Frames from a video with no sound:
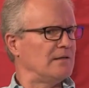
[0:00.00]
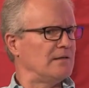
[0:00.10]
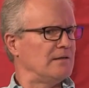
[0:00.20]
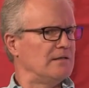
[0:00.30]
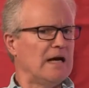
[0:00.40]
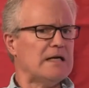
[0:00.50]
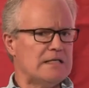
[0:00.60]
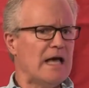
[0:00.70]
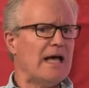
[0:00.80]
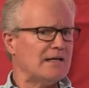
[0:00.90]
Not
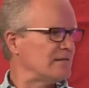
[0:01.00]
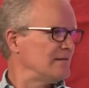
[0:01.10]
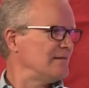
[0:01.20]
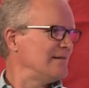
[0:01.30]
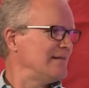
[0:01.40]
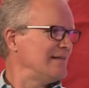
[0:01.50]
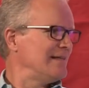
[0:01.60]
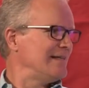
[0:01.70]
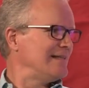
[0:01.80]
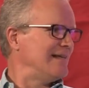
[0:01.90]
yet.
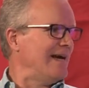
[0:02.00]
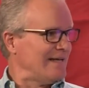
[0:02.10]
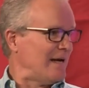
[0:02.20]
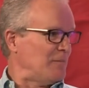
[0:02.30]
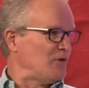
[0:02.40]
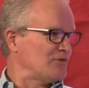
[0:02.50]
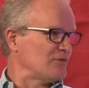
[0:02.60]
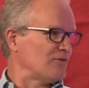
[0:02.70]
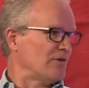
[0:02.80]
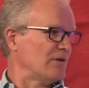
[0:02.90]
And I'm also
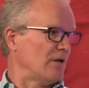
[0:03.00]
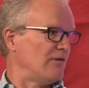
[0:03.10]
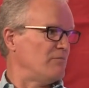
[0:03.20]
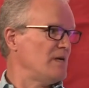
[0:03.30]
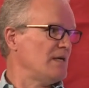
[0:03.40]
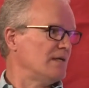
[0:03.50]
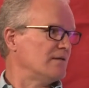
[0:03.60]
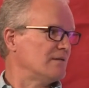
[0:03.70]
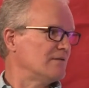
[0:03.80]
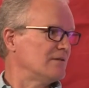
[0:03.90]
learning to love me,
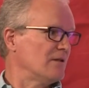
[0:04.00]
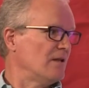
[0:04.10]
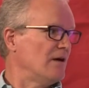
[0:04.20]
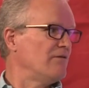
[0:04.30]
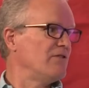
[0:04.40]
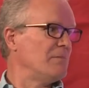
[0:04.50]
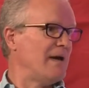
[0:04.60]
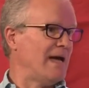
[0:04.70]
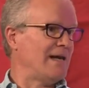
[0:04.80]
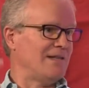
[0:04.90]
to love the
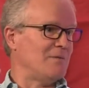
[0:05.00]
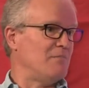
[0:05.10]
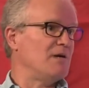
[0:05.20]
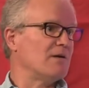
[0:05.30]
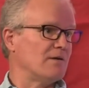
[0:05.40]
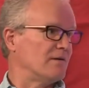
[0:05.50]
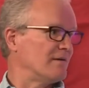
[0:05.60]
man in the mirror.